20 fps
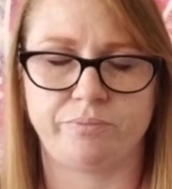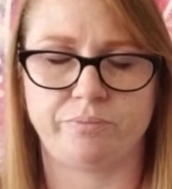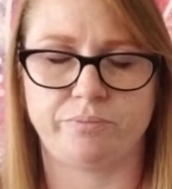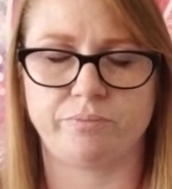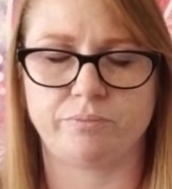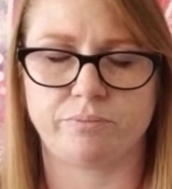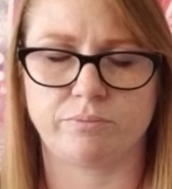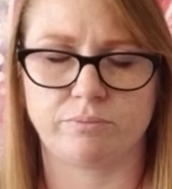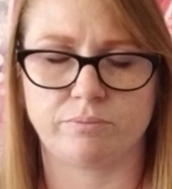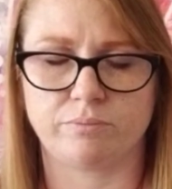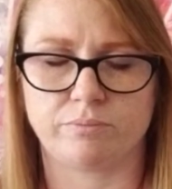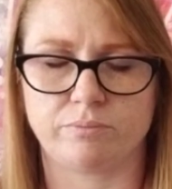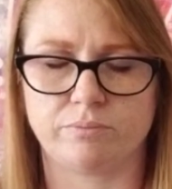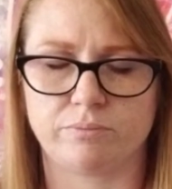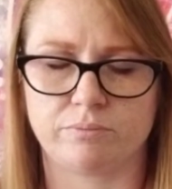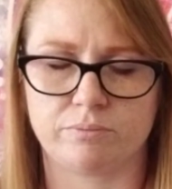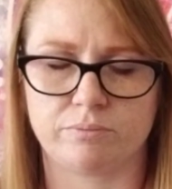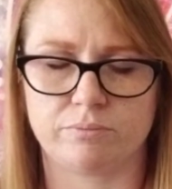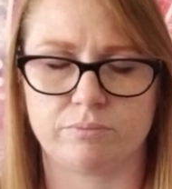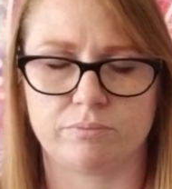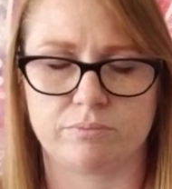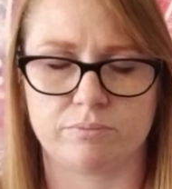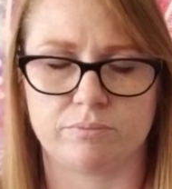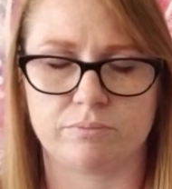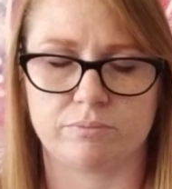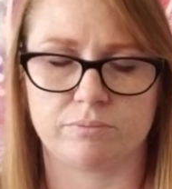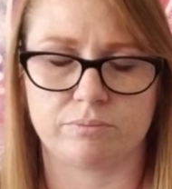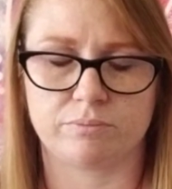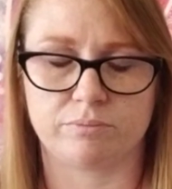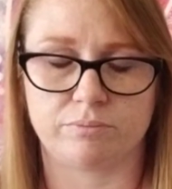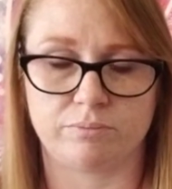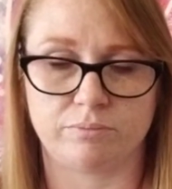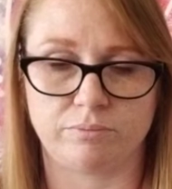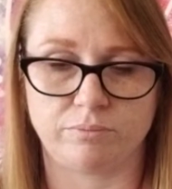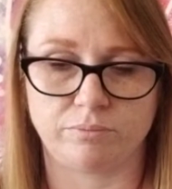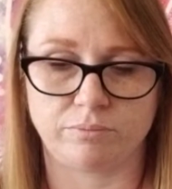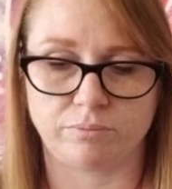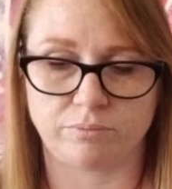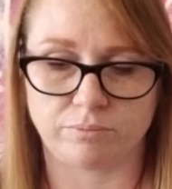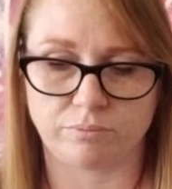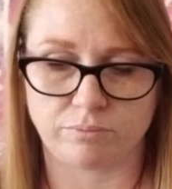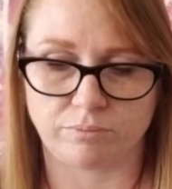Nothing is said.